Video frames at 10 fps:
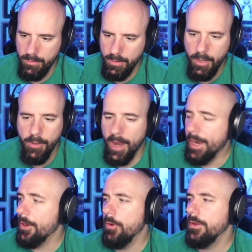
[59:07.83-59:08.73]
Yo, I
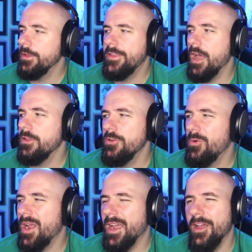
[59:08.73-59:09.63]
got that. You know
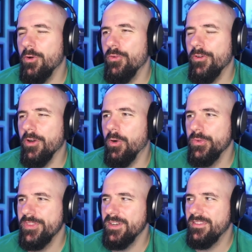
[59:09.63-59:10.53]
what? I got over
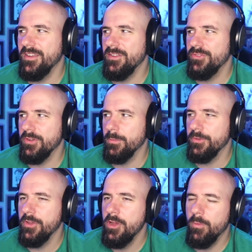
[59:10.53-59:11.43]
hosting the titty
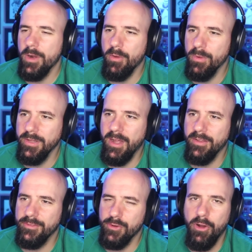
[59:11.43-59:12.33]
streamers when I
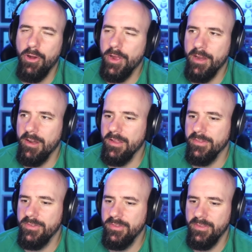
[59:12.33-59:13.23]
realized they're all
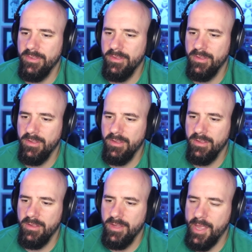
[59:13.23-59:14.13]
airheads,
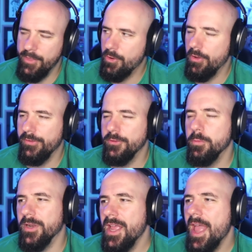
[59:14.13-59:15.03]
and they're all
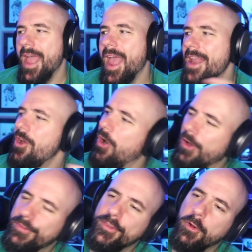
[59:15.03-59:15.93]
stupid. And
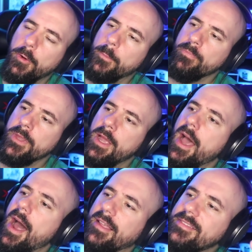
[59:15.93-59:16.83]
also,
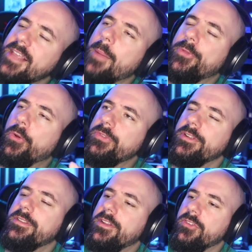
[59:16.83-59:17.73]
I stopped
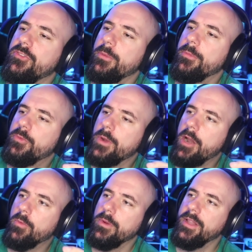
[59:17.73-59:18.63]
hosting the titty streamers when I
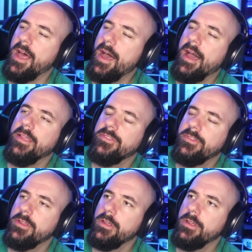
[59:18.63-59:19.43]
realized